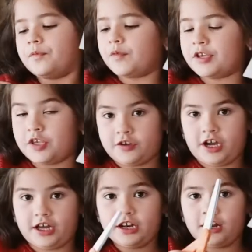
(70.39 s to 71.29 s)
When you
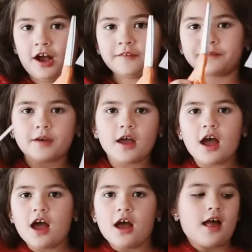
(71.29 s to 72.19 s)
cut it off,
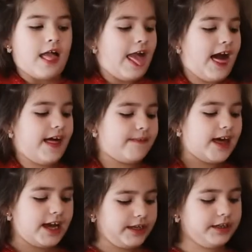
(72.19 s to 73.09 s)
and
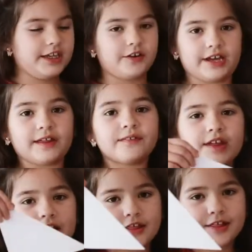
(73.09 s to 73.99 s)
then you'll get
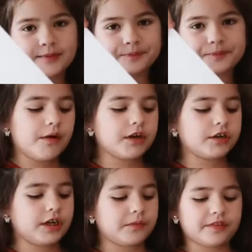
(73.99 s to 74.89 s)
this. When
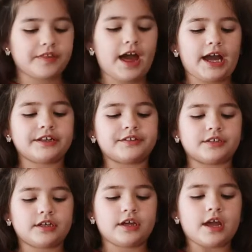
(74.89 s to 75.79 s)
you're done with that,
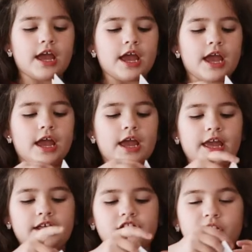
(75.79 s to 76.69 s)

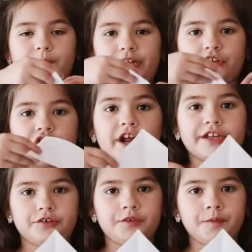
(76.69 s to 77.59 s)
it should be a
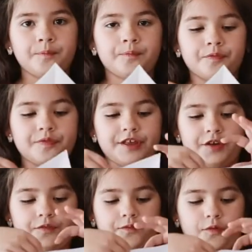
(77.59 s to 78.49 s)
triangle. Then
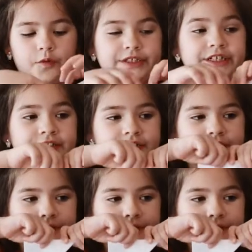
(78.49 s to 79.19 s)
you fold it.